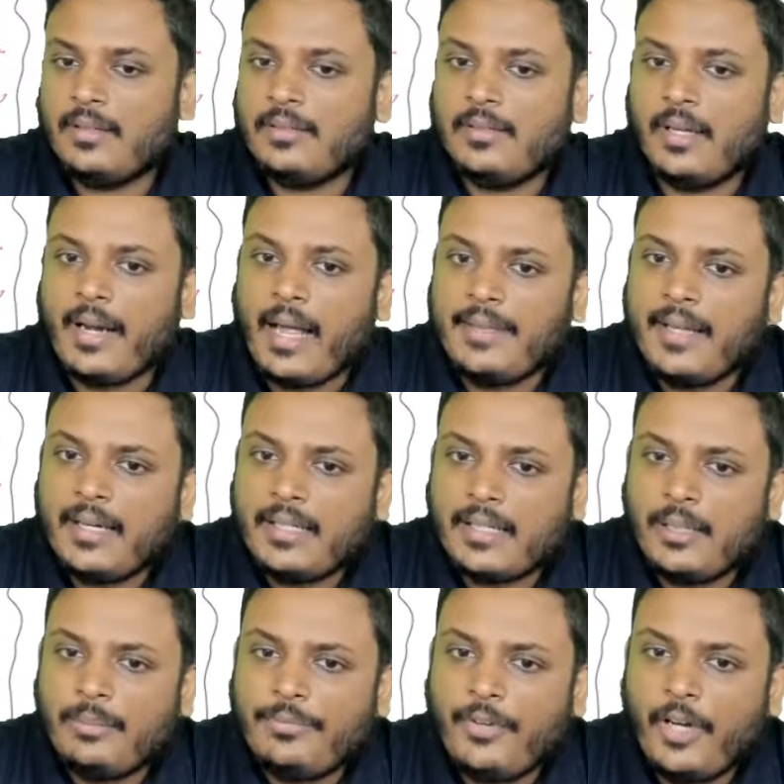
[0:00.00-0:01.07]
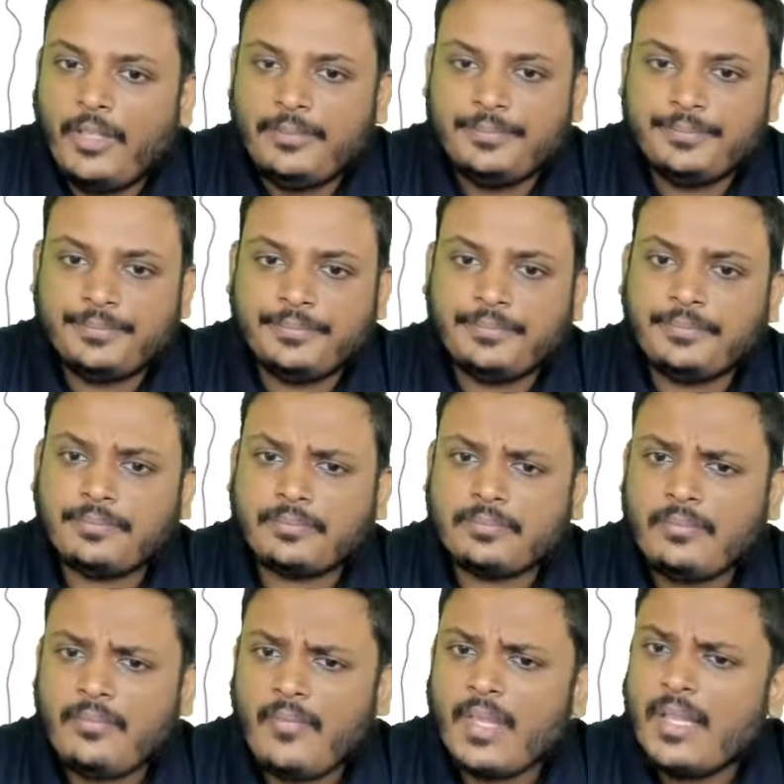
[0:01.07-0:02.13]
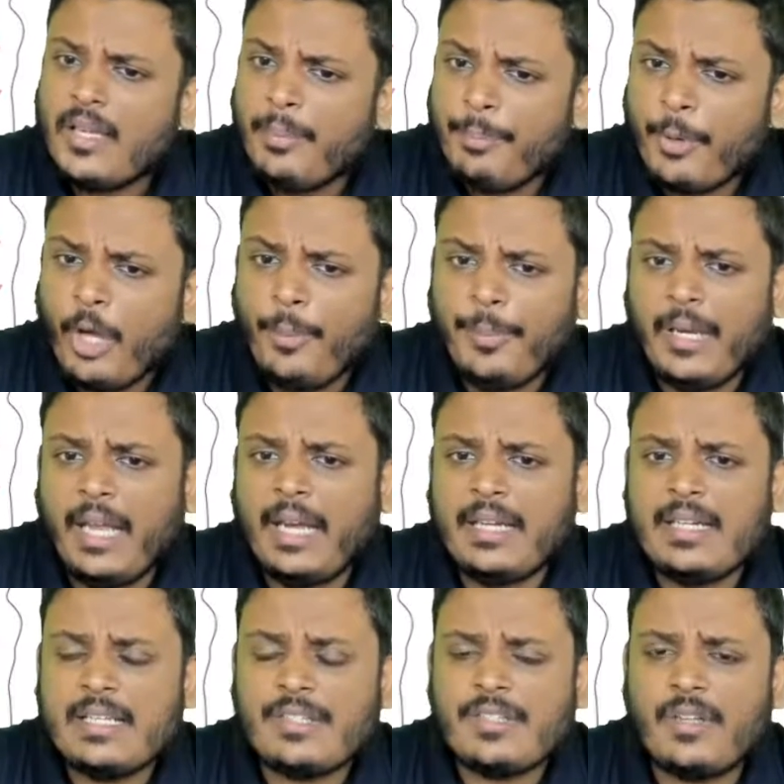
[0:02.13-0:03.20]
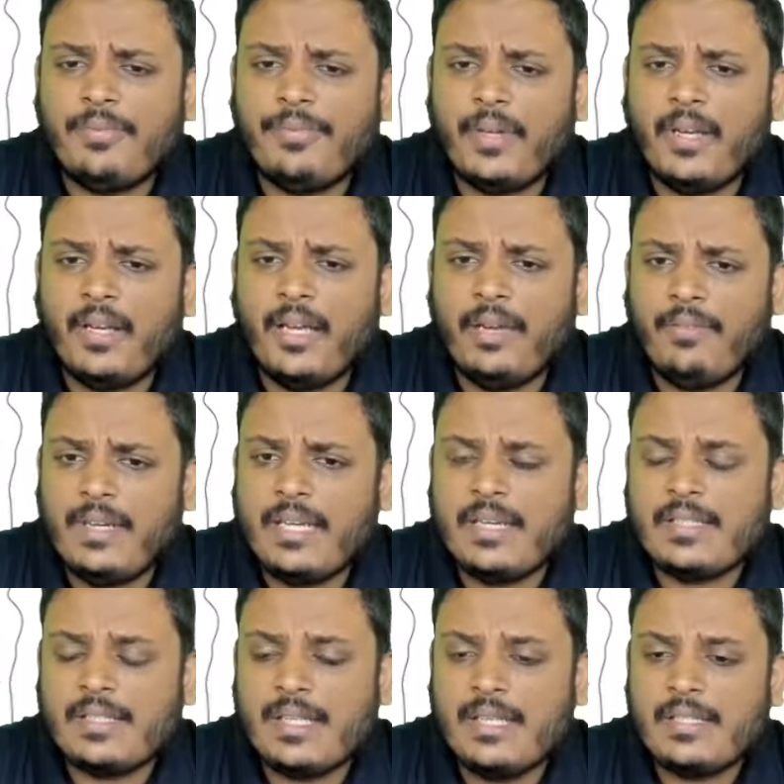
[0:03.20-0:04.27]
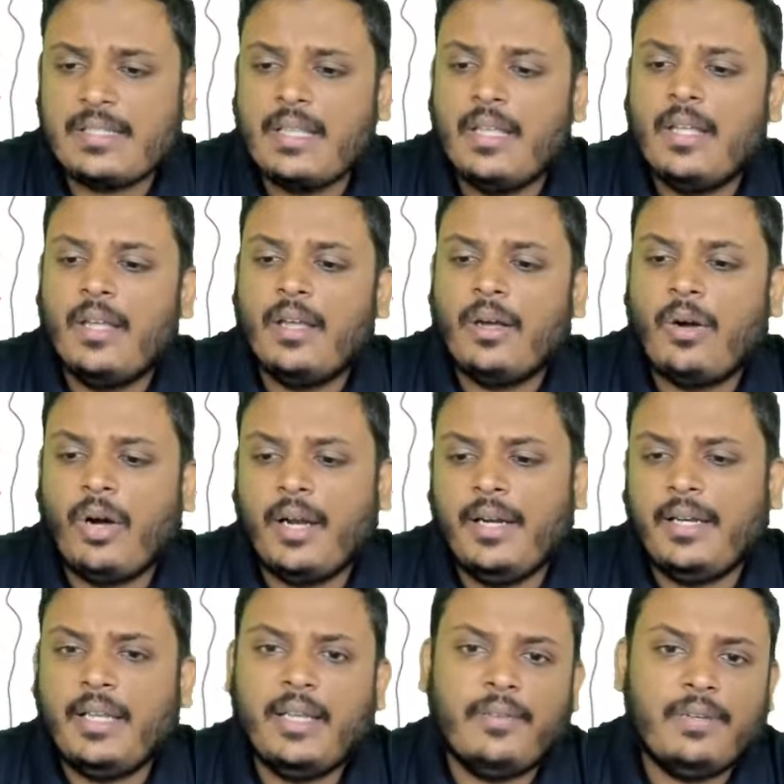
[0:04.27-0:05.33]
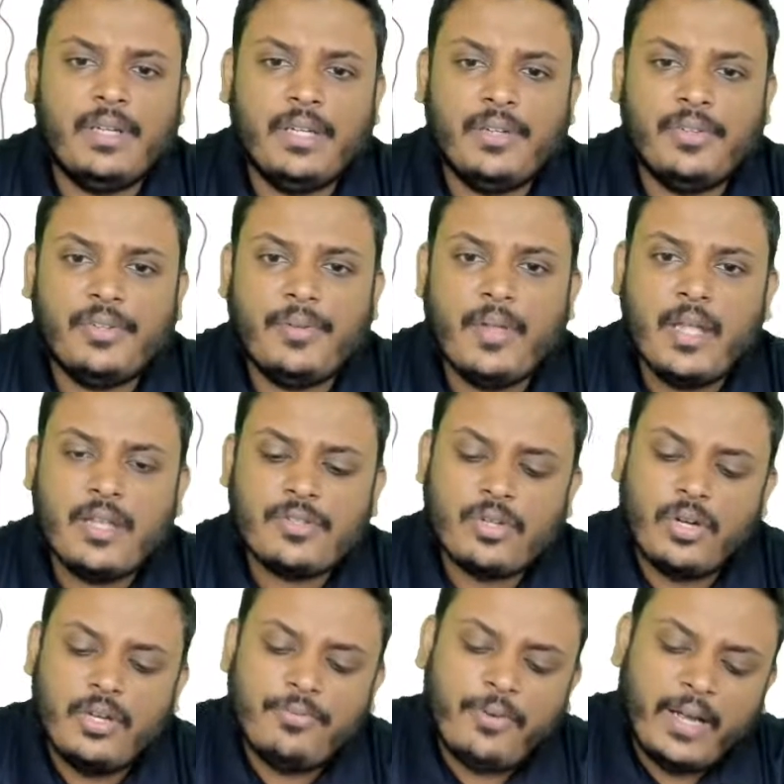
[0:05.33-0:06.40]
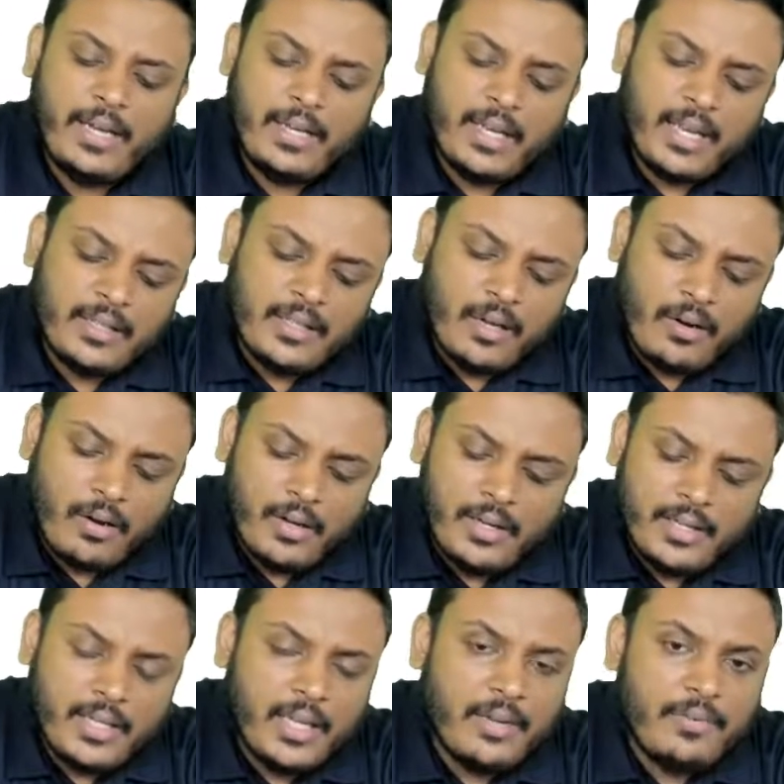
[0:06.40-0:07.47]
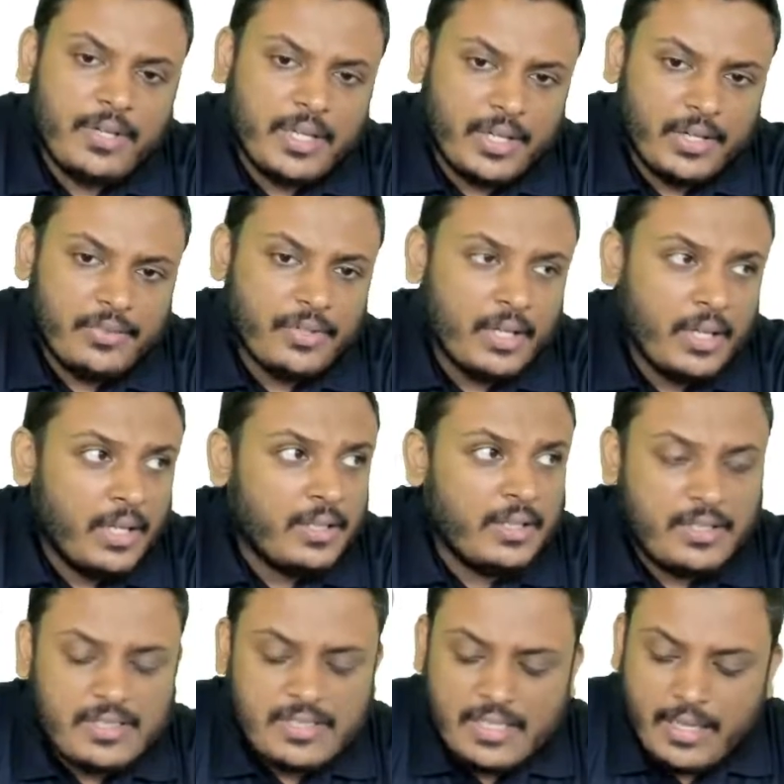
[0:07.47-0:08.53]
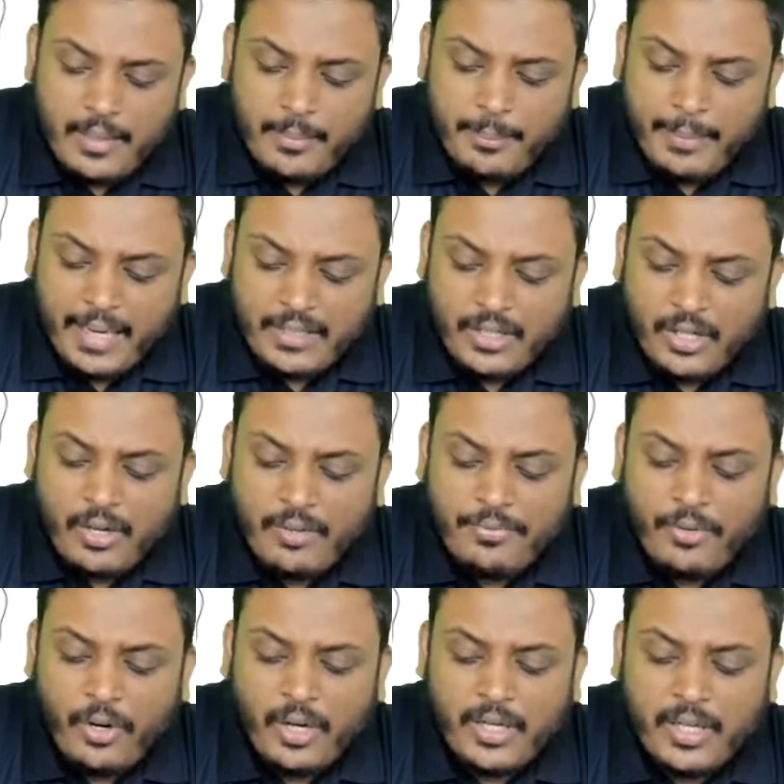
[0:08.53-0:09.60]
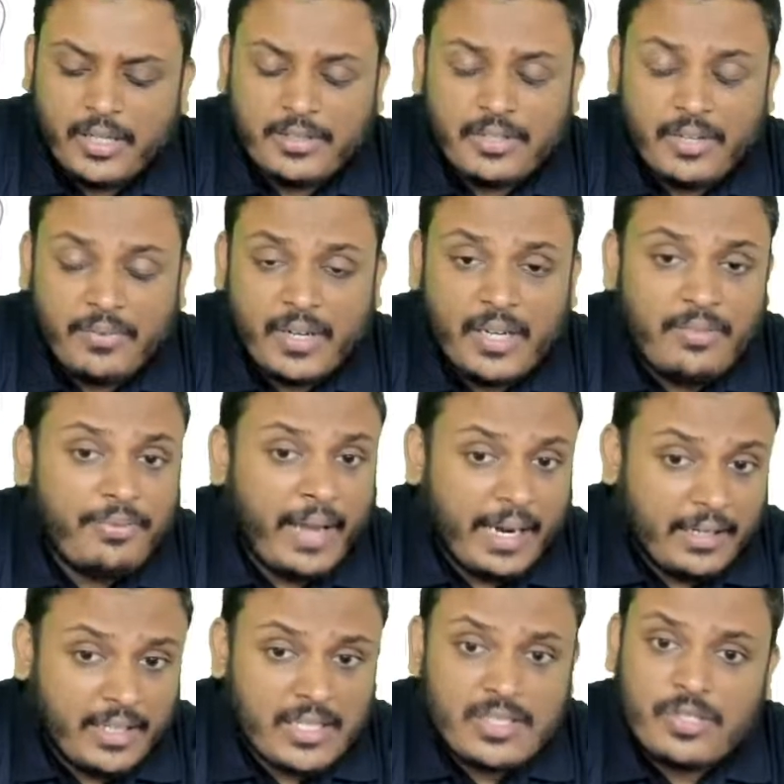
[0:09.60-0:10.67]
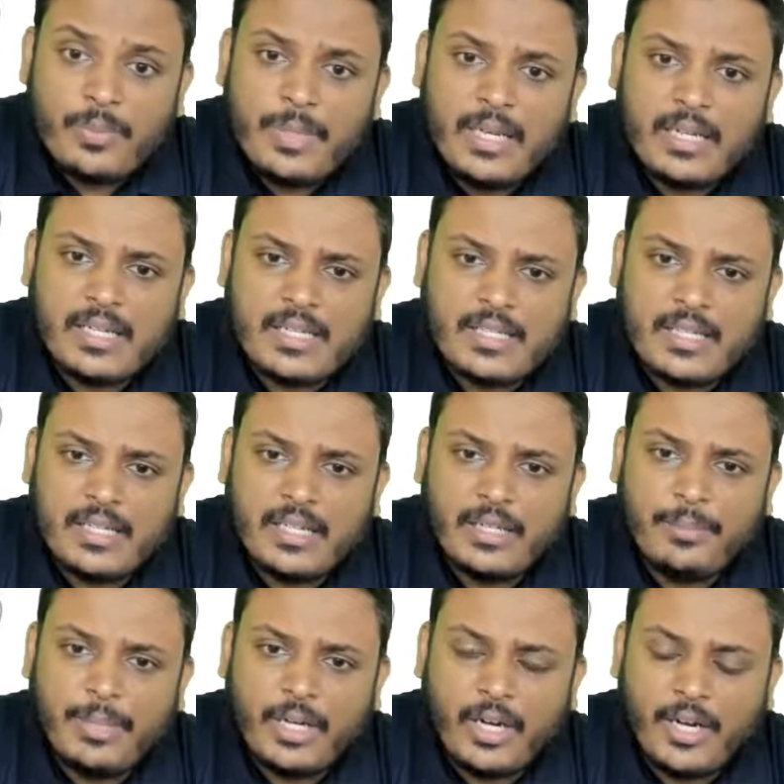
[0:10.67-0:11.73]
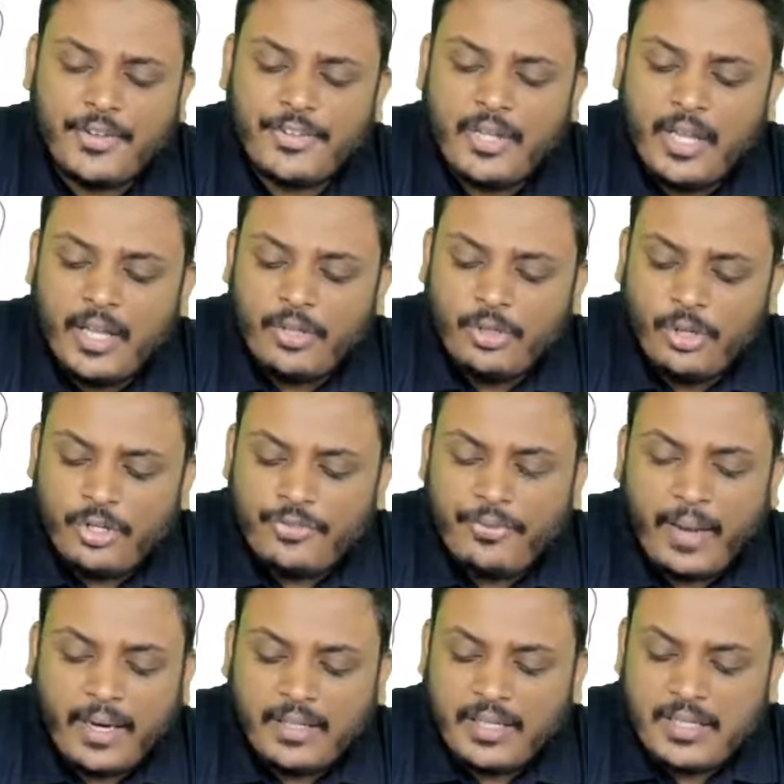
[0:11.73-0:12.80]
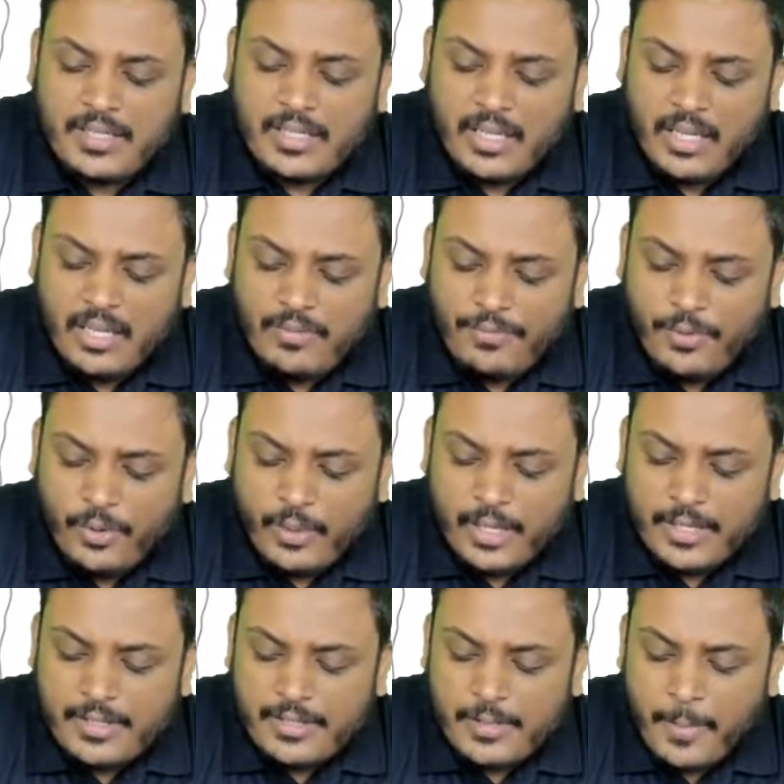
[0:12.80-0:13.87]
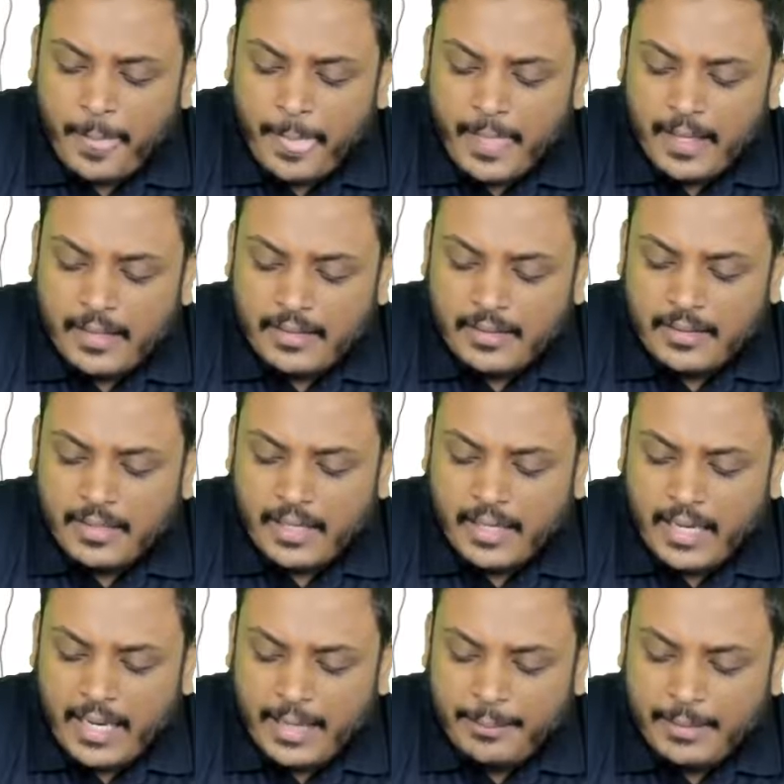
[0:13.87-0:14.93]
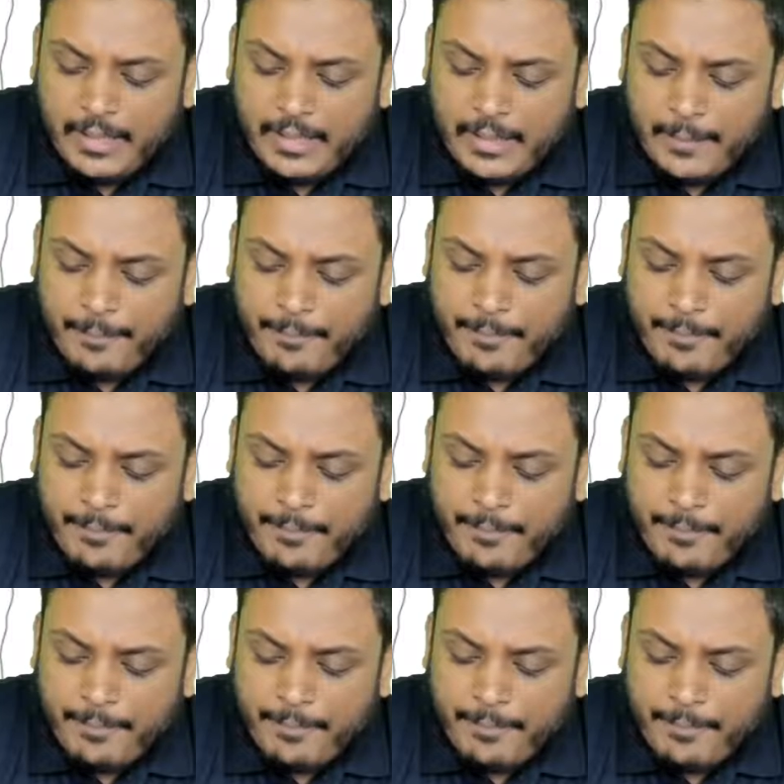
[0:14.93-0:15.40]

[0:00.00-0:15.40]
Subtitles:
Another term for appropriateness of evidence is quality evidence. So if I take the quality evidence, it's a matter of order, several factors to be considered because those factors influence the reliability.